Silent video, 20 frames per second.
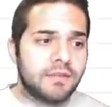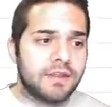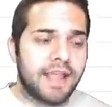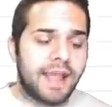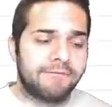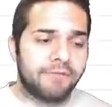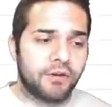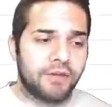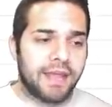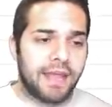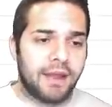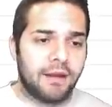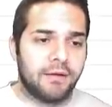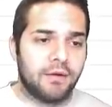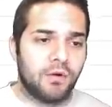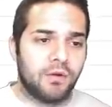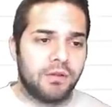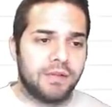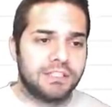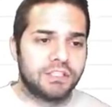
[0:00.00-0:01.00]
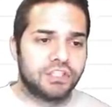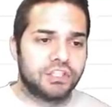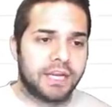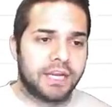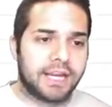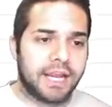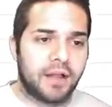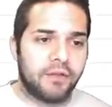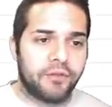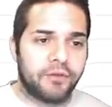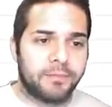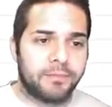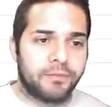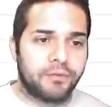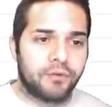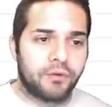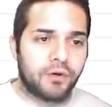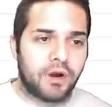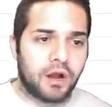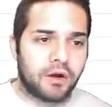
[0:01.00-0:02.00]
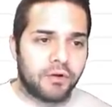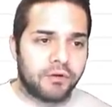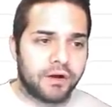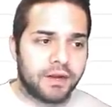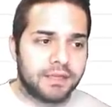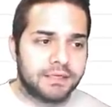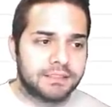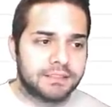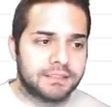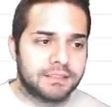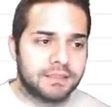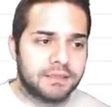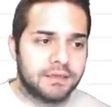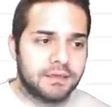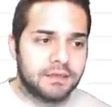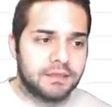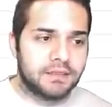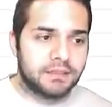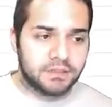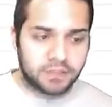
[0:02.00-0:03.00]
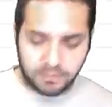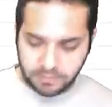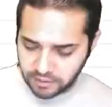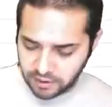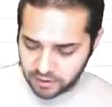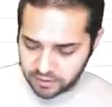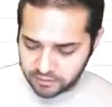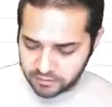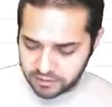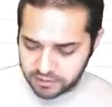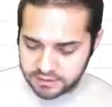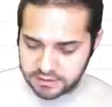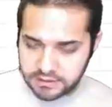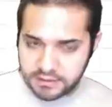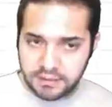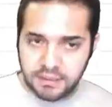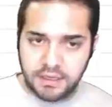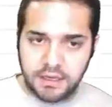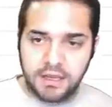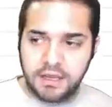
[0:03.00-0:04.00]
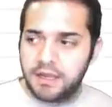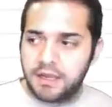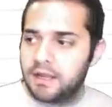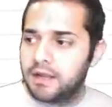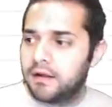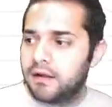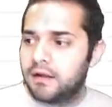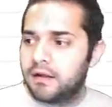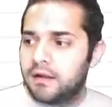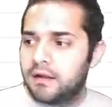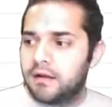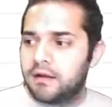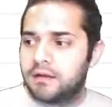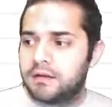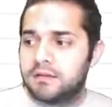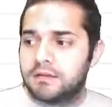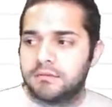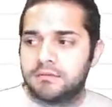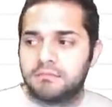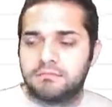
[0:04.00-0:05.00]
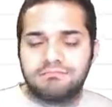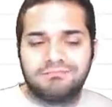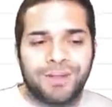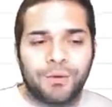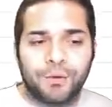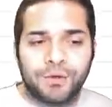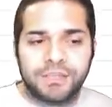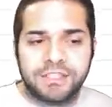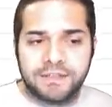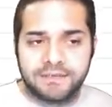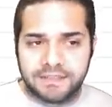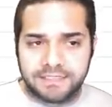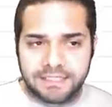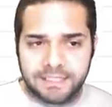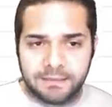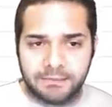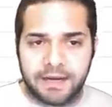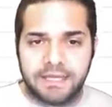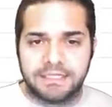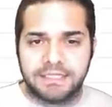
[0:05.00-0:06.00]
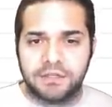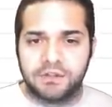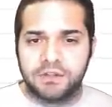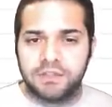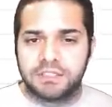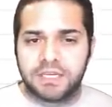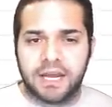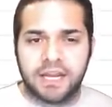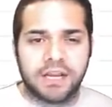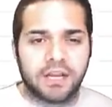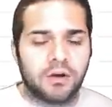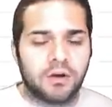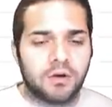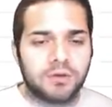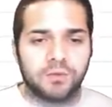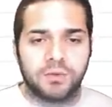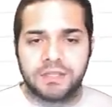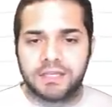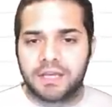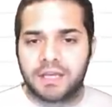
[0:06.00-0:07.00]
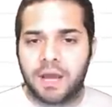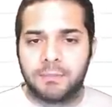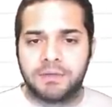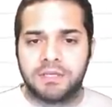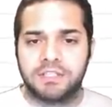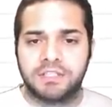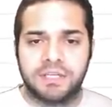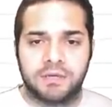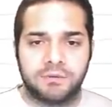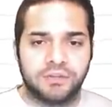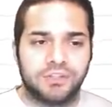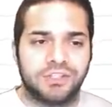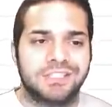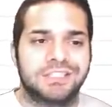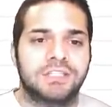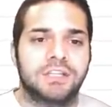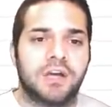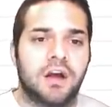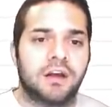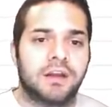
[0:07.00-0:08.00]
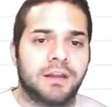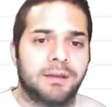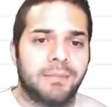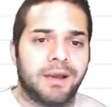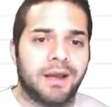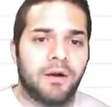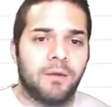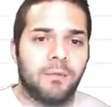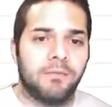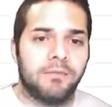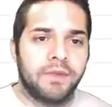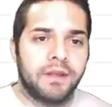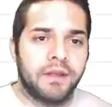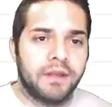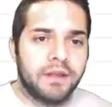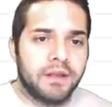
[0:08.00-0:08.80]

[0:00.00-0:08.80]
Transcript: After that, let's check out their progress. So progress, they received a C- here. And this kind of goes with competition I was just talking about.